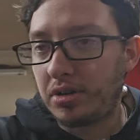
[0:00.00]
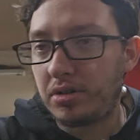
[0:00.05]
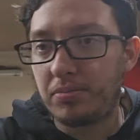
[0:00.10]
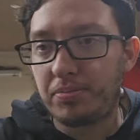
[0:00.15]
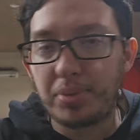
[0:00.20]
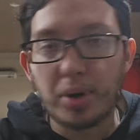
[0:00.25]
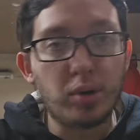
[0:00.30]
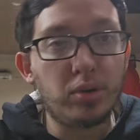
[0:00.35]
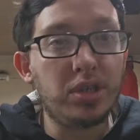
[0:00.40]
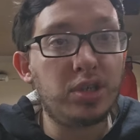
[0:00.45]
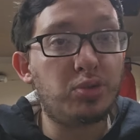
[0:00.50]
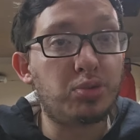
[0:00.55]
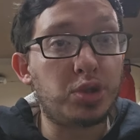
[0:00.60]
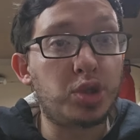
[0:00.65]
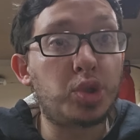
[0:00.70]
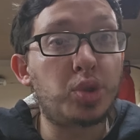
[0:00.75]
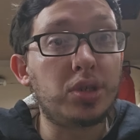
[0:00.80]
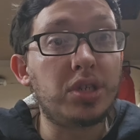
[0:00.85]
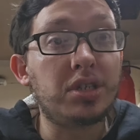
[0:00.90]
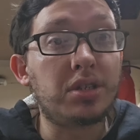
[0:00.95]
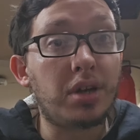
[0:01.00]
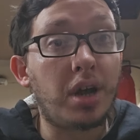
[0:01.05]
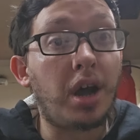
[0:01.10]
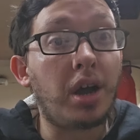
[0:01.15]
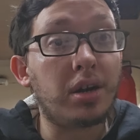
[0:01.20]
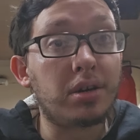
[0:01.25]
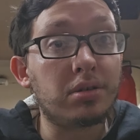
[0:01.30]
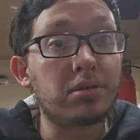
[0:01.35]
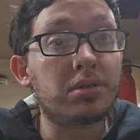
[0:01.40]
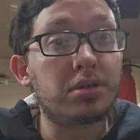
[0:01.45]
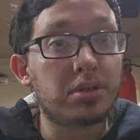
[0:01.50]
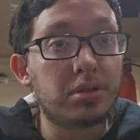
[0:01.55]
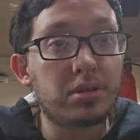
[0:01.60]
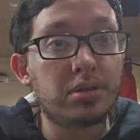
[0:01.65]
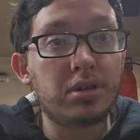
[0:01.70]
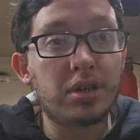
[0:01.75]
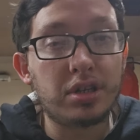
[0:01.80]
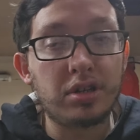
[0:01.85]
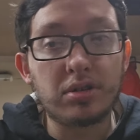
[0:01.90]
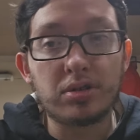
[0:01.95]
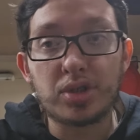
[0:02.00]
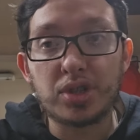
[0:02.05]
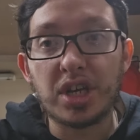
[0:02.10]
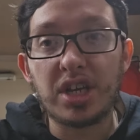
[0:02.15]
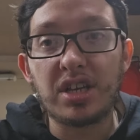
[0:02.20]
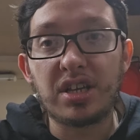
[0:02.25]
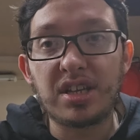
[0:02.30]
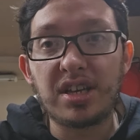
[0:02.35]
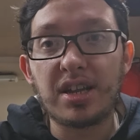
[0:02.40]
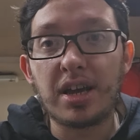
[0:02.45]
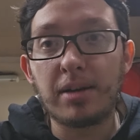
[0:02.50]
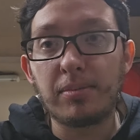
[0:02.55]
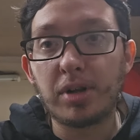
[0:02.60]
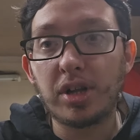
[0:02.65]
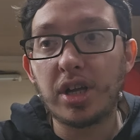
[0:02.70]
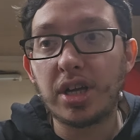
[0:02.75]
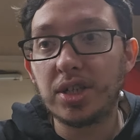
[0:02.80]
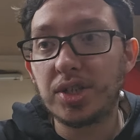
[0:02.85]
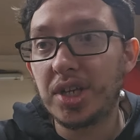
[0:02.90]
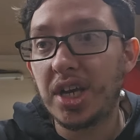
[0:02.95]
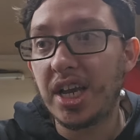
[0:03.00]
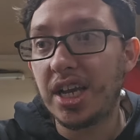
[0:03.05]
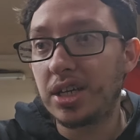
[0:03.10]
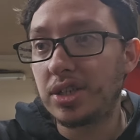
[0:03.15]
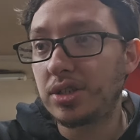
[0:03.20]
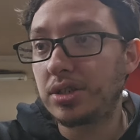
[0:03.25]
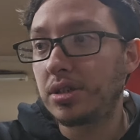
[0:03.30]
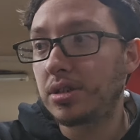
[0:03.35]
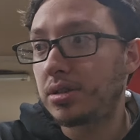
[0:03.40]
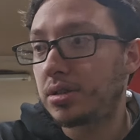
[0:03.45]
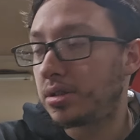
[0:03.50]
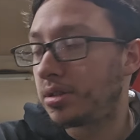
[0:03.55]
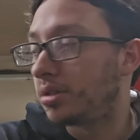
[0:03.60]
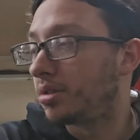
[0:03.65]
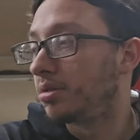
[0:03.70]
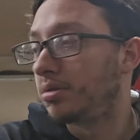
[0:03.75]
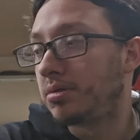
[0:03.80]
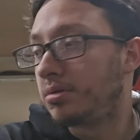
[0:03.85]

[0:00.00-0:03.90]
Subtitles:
ponies with street tires, and you're saying you need M.L.S. gaskets,